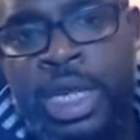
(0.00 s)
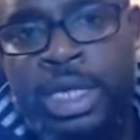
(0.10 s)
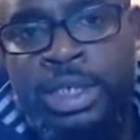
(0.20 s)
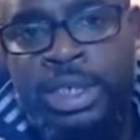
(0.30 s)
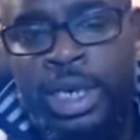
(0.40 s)

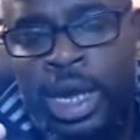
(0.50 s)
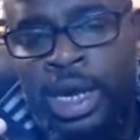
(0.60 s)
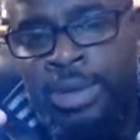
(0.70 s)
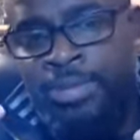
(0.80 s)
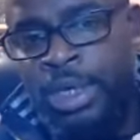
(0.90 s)
that's
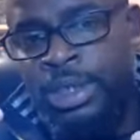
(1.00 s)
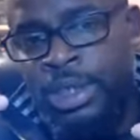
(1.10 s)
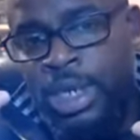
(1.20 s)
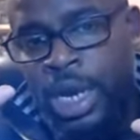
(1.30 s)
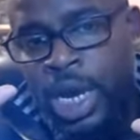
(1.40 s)
an
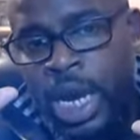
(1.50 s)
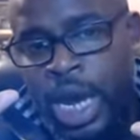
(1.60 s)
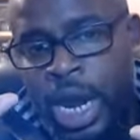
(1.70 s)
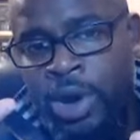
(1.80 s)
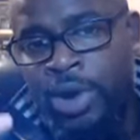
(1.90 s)
immense
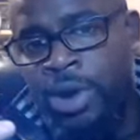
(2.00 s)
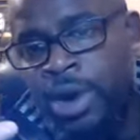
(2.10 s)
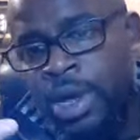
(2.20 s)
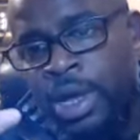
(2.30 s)
error,